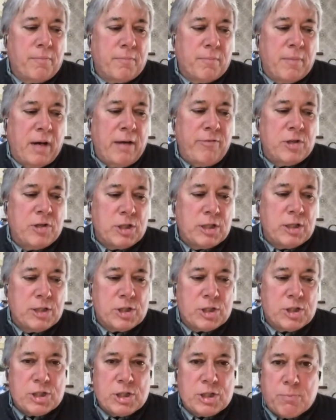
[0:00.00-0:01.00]
my vision
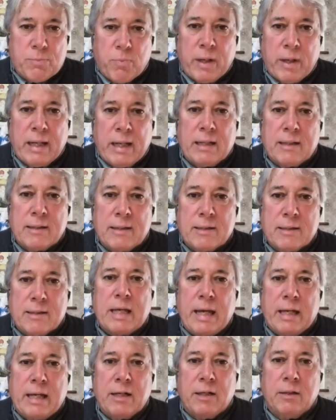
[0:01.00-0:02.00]
is just bringing to
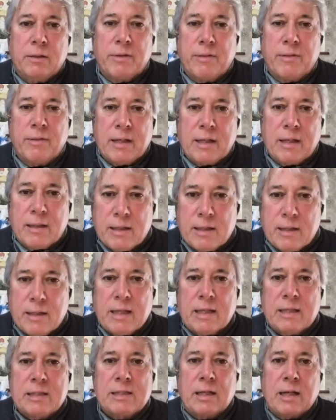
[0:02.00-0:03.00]
scale the thing the
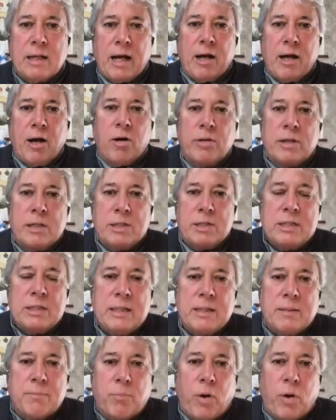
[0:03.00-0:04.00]
things that I already
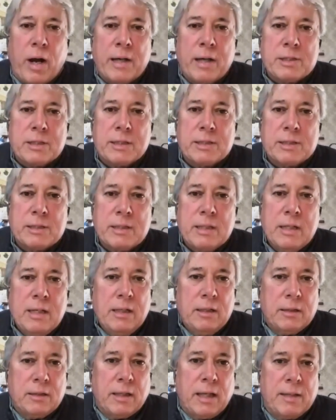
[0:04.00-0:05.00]
see in process,
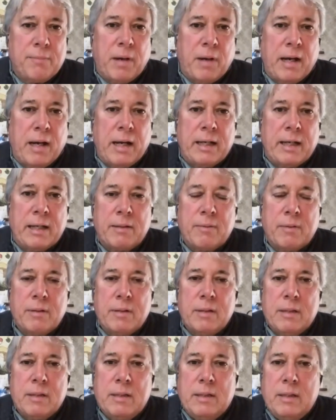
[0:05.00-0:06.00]
led by
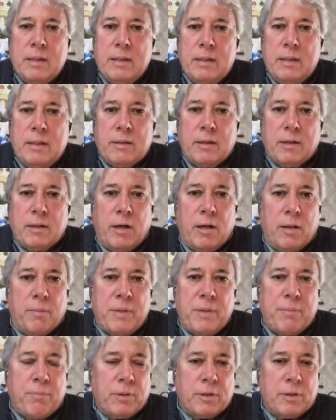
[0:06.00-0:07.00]
uh,
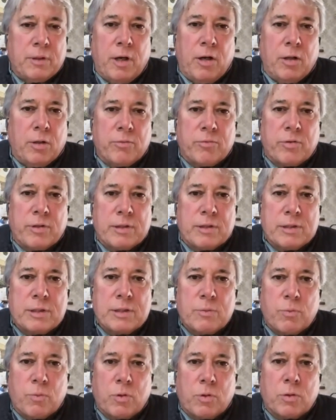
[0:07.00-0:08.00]
people all over
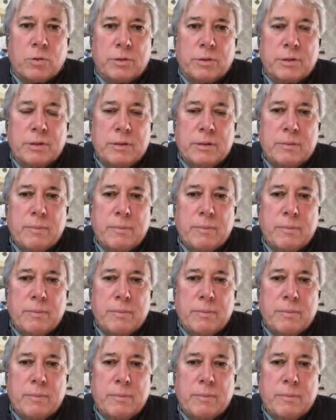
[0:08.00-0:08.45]
this world.